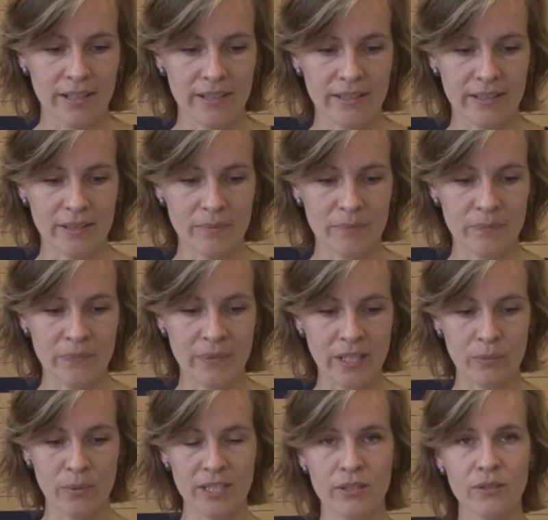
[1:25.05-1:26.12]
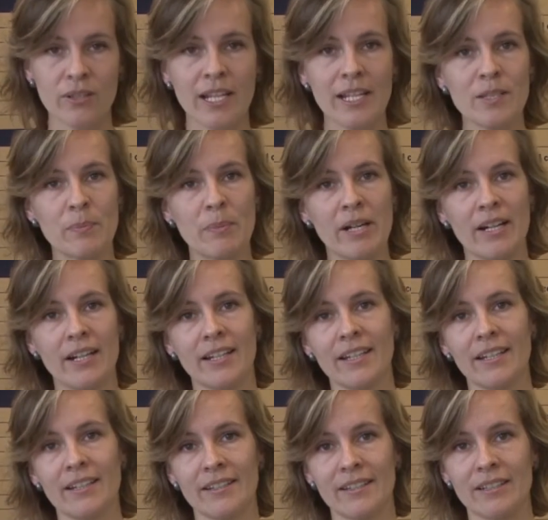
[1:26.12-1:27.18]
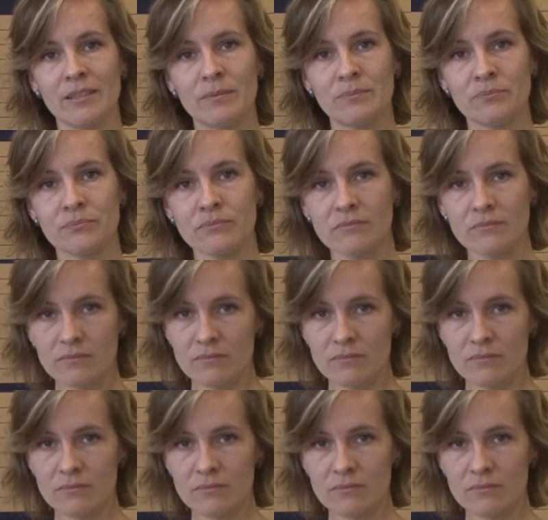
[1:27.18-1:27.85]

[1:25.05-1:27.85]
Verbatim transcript: Um, and we do that by um,